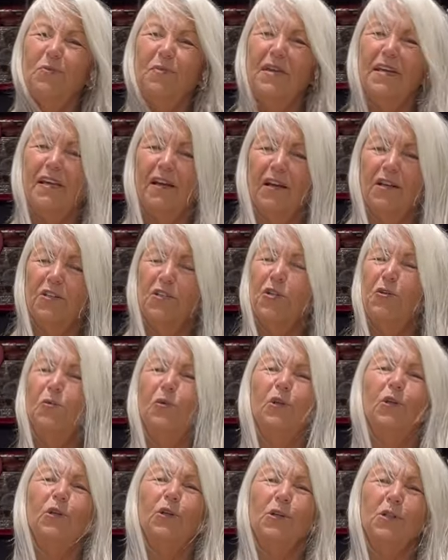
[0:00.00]
because you
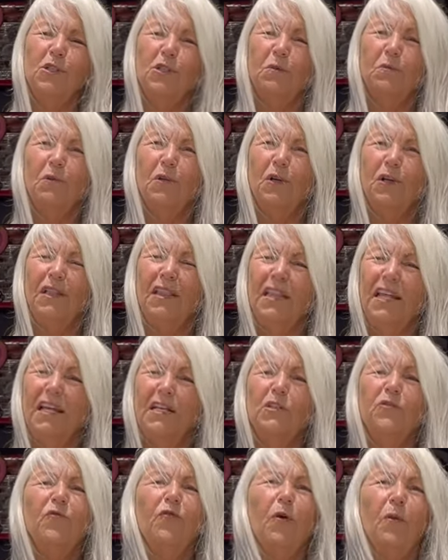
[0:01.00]
will learn some good
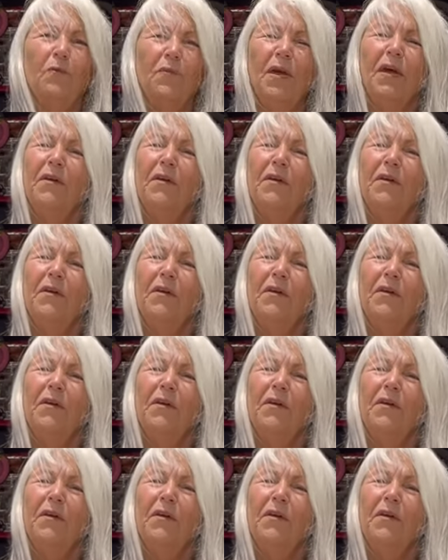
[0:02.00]
things from